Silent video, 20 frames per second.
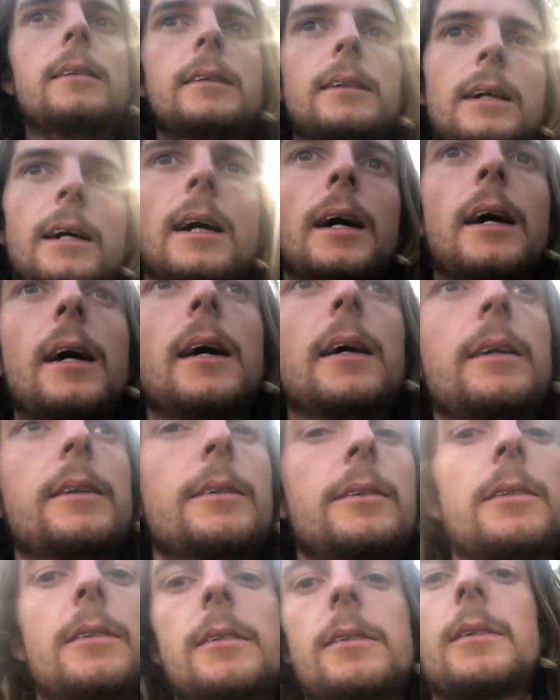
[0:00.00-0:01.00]

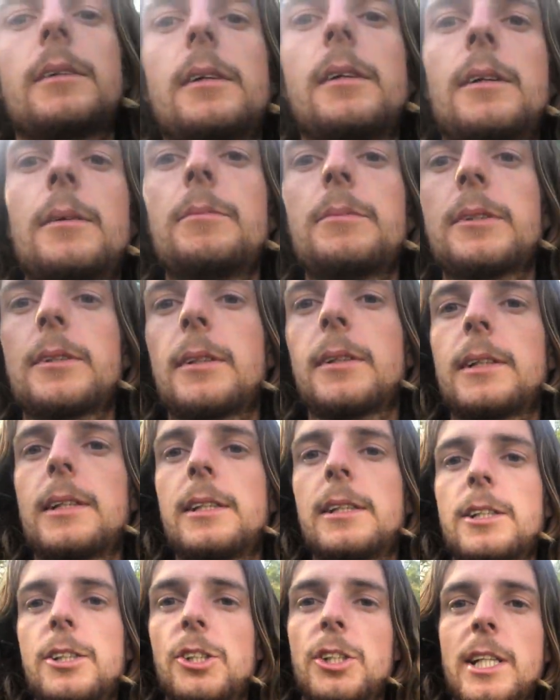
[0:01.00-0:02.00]
And I'm stood in
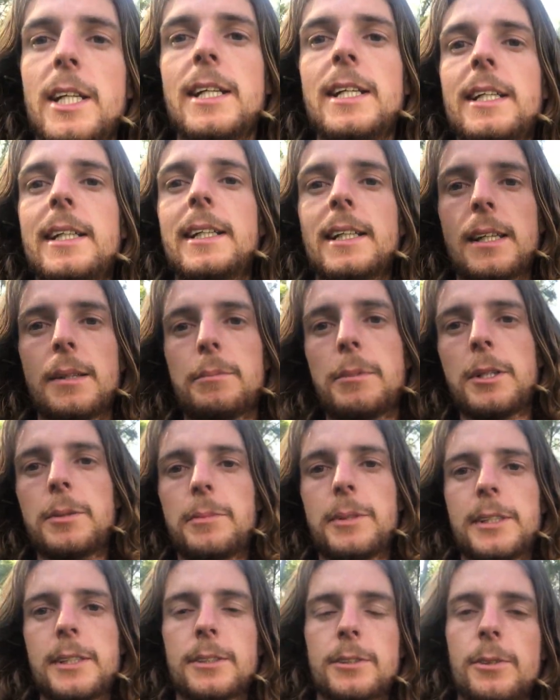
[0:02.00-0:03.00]
the shade at the
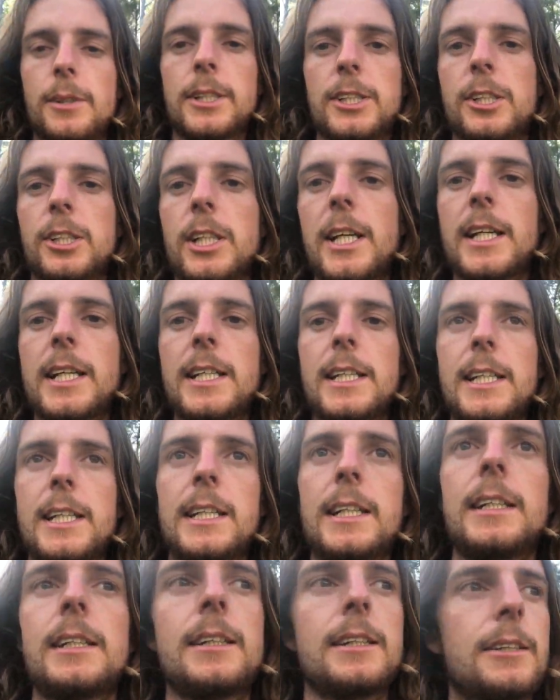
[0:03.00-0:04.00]
moment. It's quite
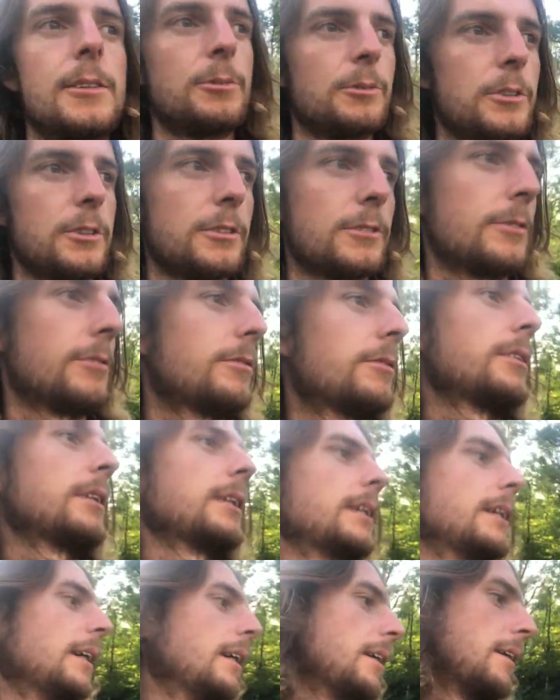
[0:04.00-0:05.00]
shady with
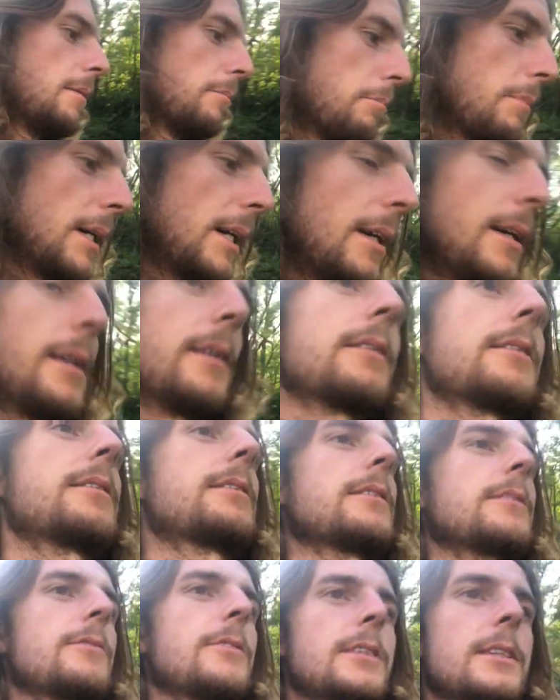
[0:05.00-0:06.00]
parts
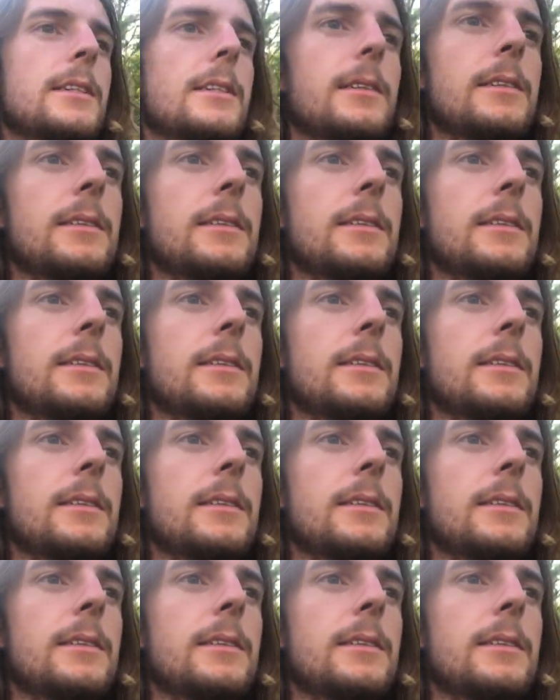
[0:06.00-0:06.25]
of the